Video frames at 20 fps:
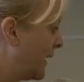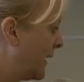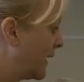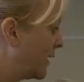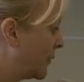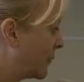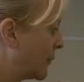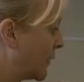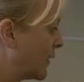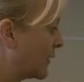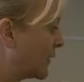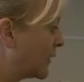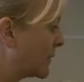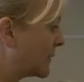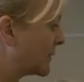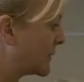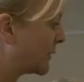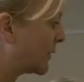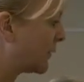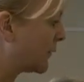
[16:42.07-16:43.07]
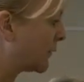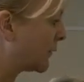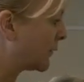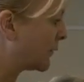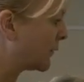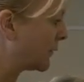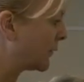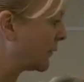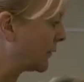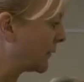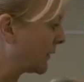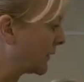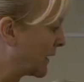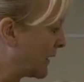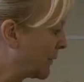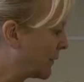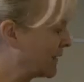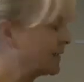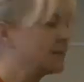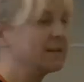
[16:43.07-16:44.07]
and I'm going to observe the fluid
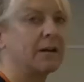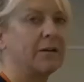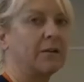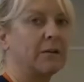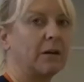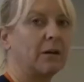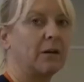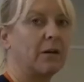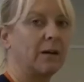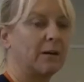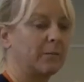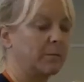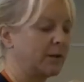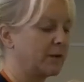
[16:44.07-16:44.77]
coming down the line,